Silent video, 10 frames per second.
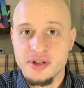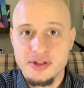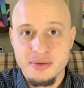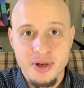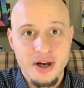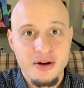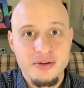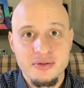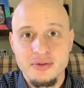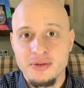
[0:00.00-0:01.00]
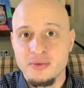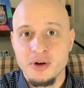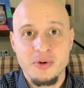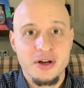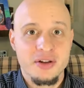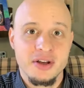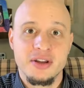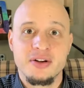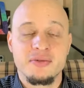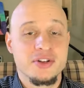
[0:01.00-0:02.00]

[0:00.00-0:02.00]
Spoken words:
Somehow one way or the other.